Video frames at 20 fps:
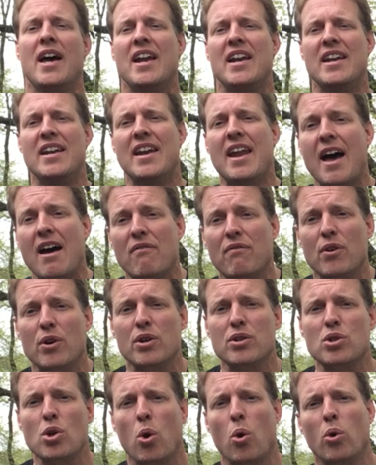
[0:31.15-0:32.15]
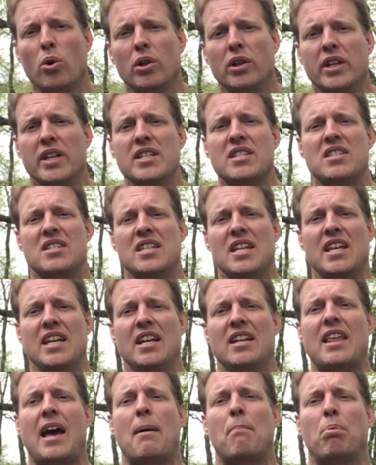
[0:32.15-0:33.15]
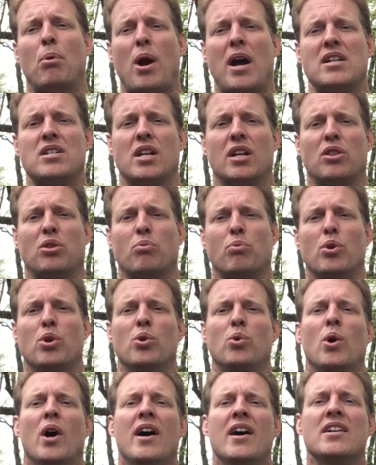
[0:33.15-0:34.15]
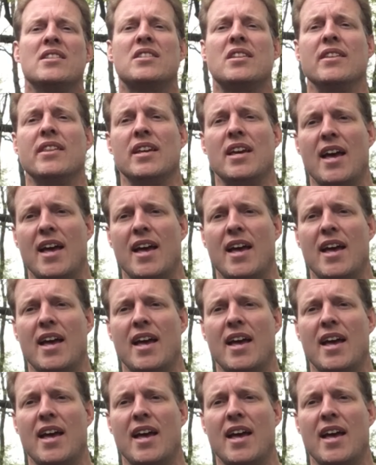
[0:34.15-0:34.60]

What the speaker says: never totally seeing that project through to the